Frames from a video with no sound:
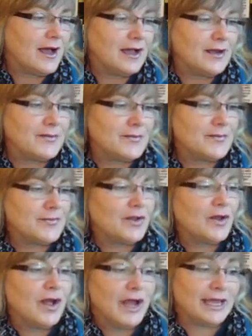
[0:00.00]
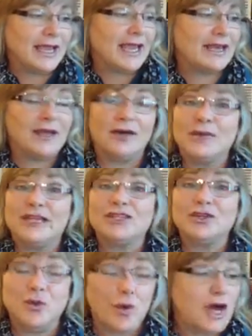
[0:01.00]
Again, I'll
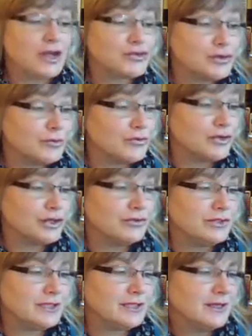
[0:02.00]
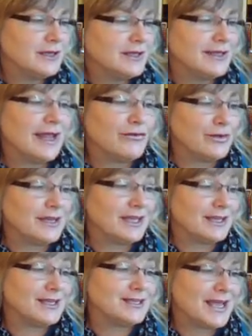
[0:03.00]
mention the washroom route. That
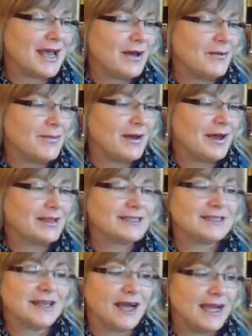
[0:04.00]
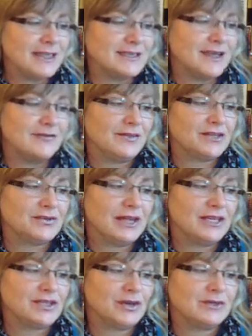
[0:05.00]
really does help. The size of the
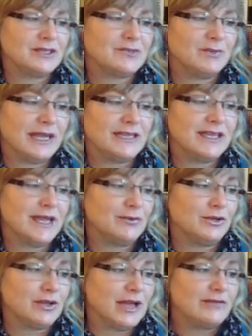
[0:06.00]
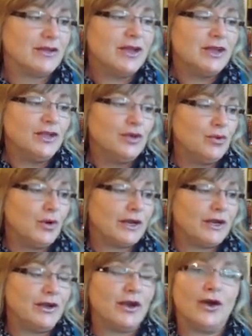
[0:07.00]
trade show display table you'll have. You
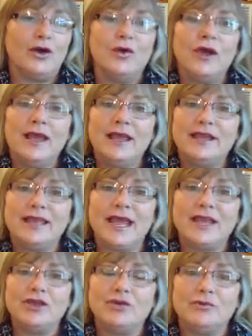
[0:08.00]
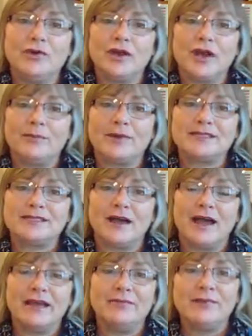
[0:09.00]
want to know, can you put up a
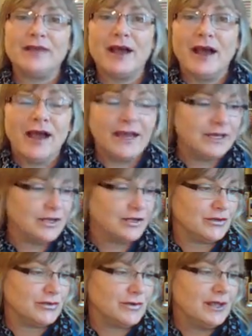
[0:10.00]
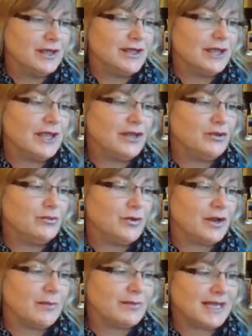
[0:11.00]
sign behind you? Can you
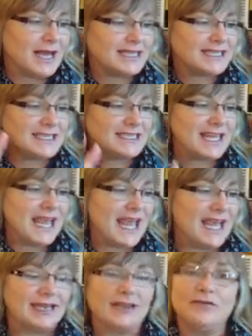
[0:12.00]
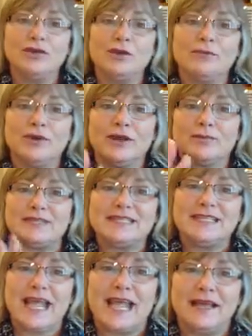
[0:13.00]
put up a stand? If you can put up a
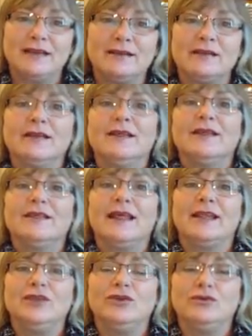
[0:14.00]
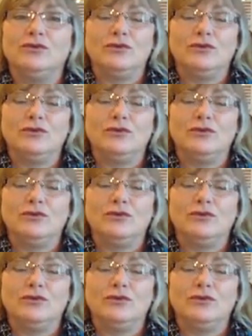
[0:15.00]
stand, then